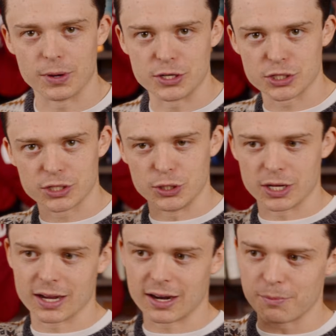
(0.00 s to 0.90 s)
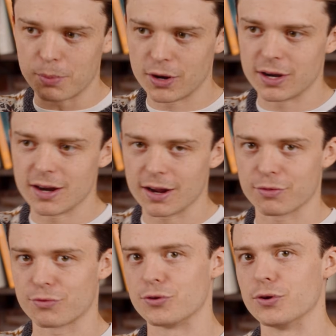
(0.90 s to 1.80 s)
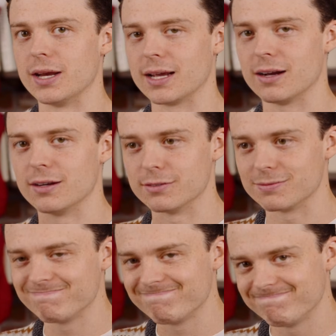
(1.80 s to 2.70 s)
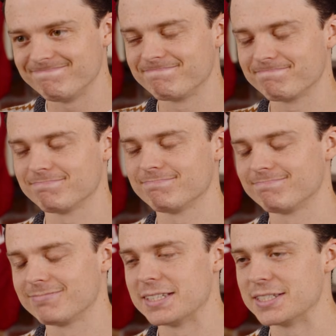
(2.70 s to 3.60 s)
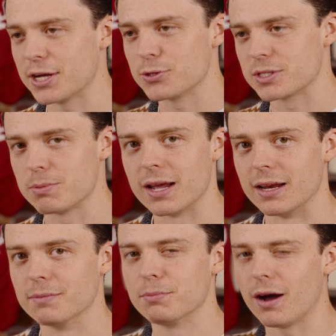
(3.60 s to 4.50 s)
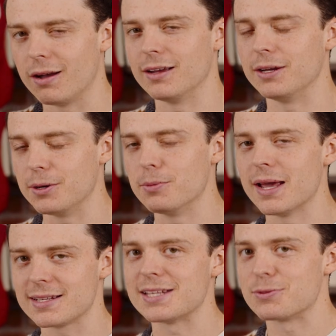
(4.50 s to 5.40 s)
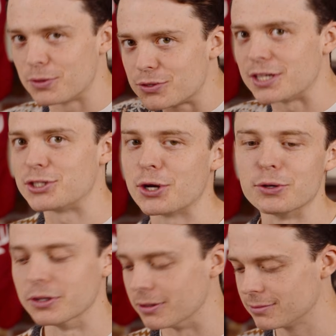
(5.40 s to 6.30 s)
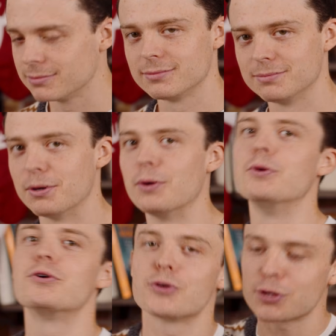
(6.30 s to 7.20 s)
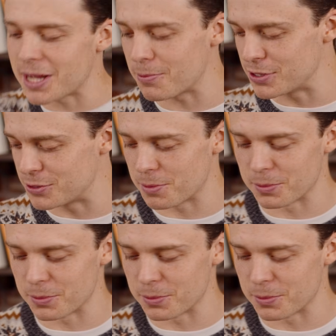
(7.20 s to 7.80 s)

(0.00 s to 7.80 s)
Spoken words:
which you can kind of put a knife through, and it kind of, it's hard to explain, but it'll make sense once I show you. But we'll cross that bridge